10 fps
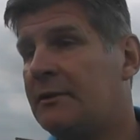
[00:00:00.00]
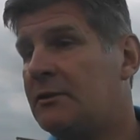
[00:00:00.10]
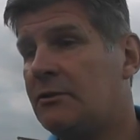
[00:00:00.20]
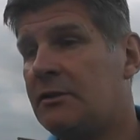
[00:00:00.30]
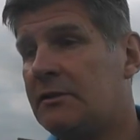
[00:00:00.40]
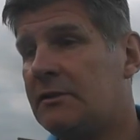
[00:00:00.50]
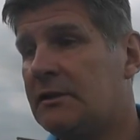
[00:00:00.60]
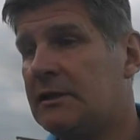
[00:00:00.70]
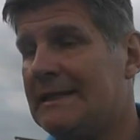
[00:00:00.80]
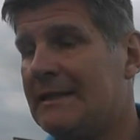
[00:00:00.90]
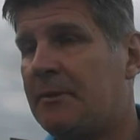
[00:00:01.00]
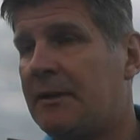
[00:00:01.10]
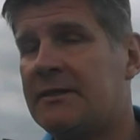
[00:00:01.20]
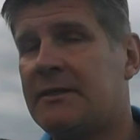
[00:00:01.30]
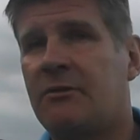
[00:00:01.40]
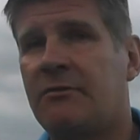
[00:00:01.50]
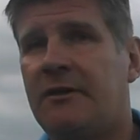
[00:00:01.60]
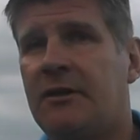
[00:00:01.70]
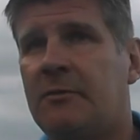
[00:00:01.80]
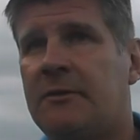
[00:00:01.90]
When you look at the players that are
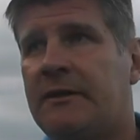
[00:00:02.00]
available